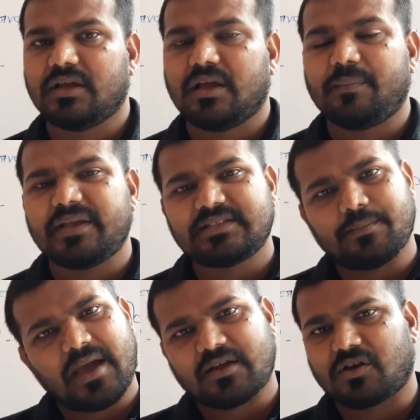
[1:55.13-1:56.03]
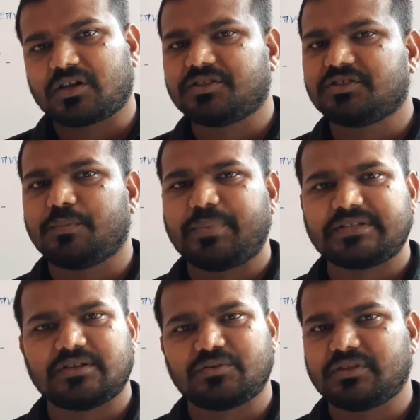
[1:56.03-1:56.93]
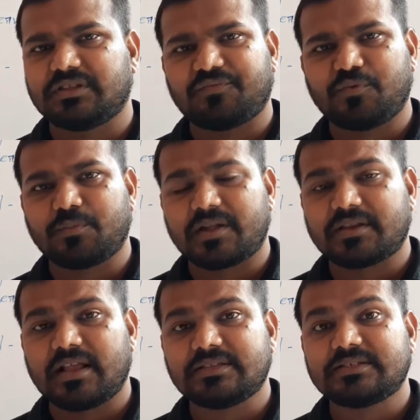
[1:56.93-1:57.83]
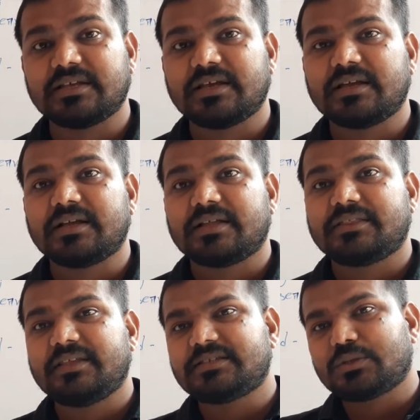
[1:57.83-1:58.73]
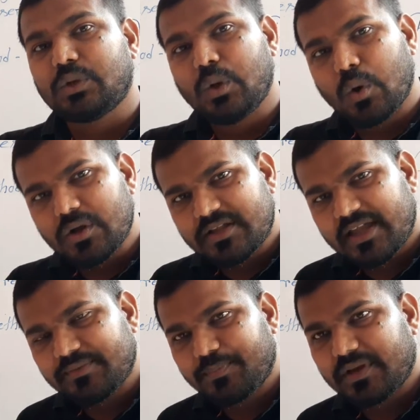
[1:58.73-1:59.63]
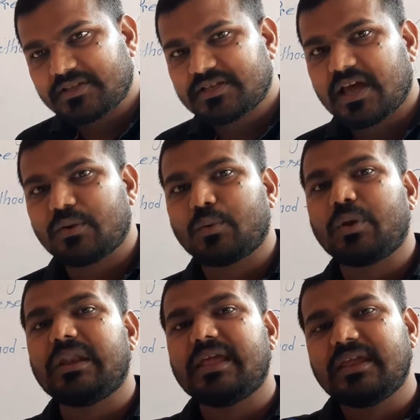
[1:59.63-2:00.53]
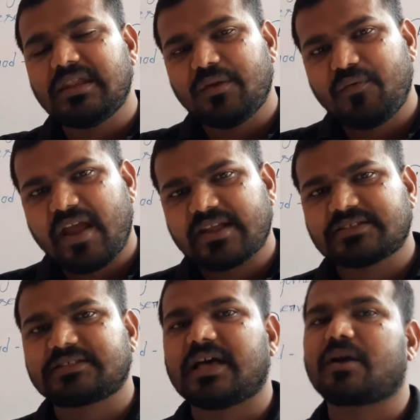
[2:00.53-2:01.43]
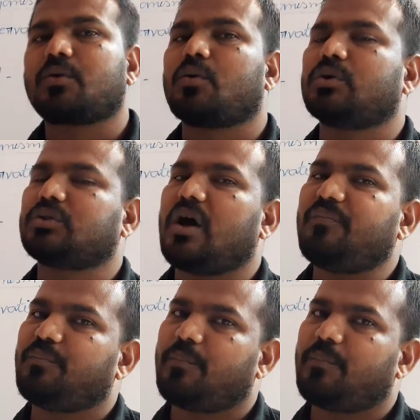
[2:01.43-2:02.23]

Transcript: may some microorganisms present within the food materials. This low temperature will inhibit the growth of